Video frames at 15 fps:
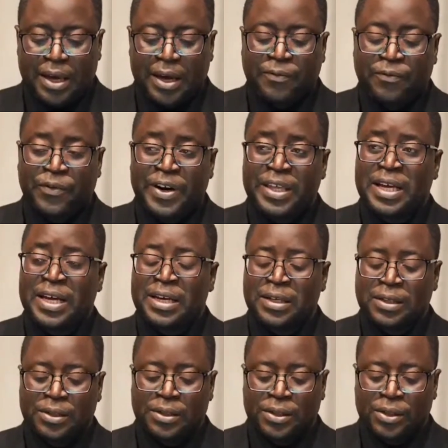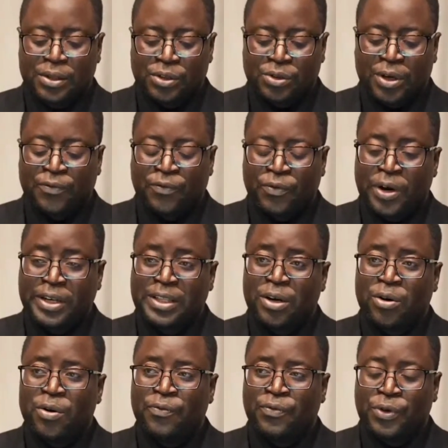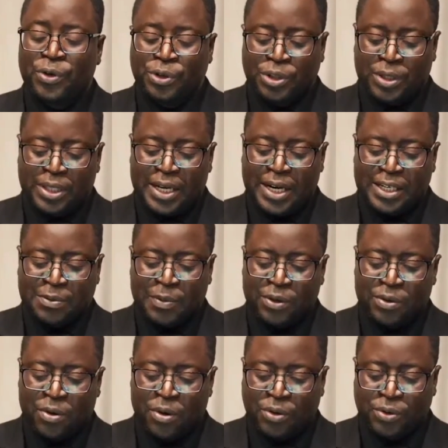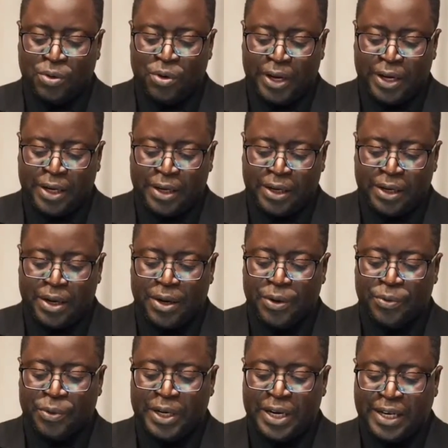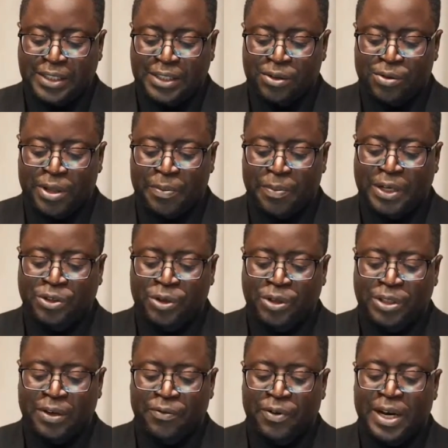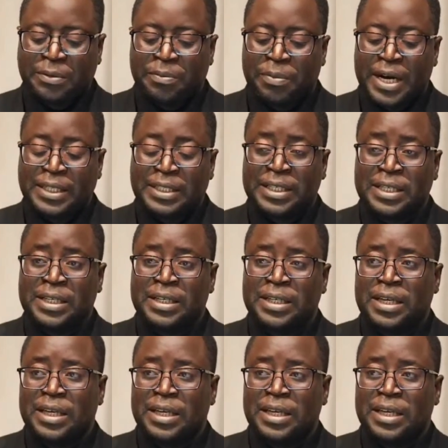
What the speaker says: And further, to avoid the confusion that has been ongoing relating to the Patriotic Front Party,